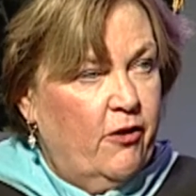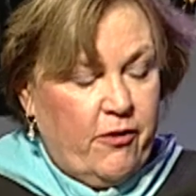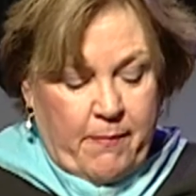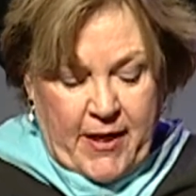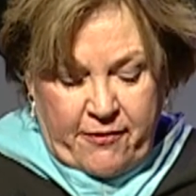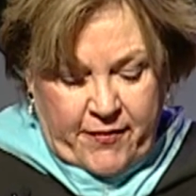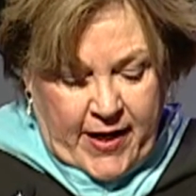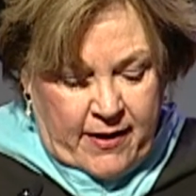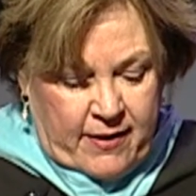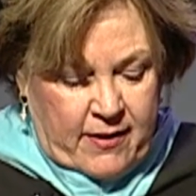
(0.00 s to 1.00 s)
from my
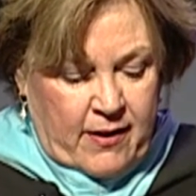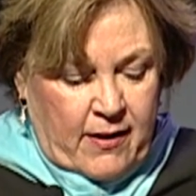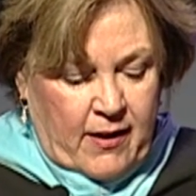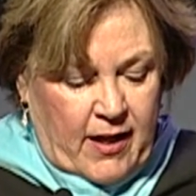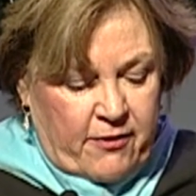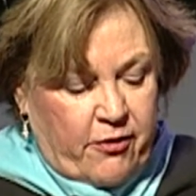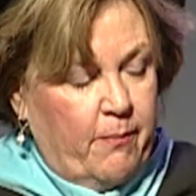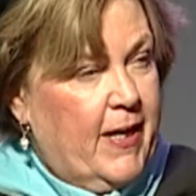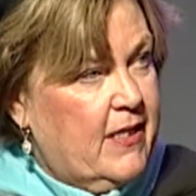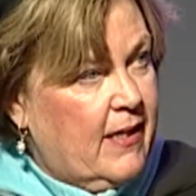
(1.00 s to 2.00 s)
faith, and
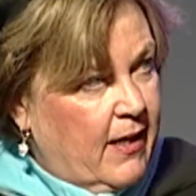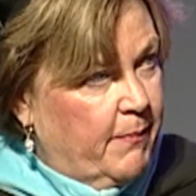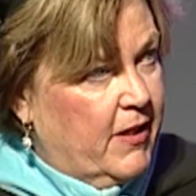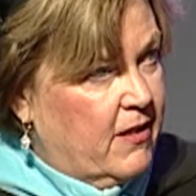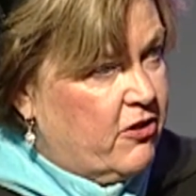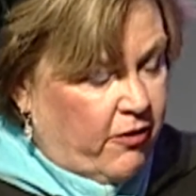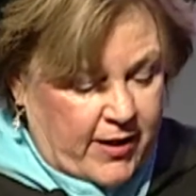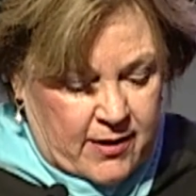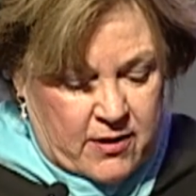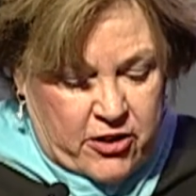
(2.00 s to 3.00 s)
from my time in this
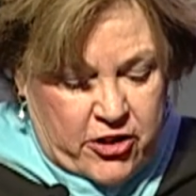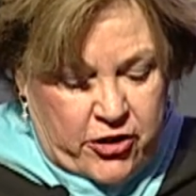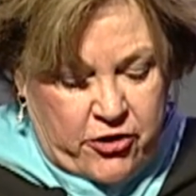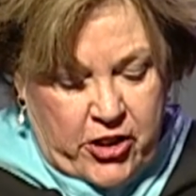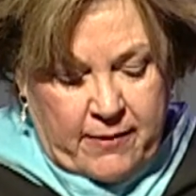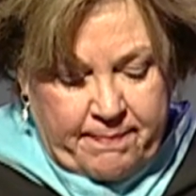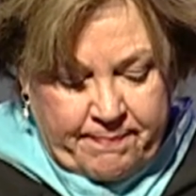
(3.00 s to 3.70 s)
great institution.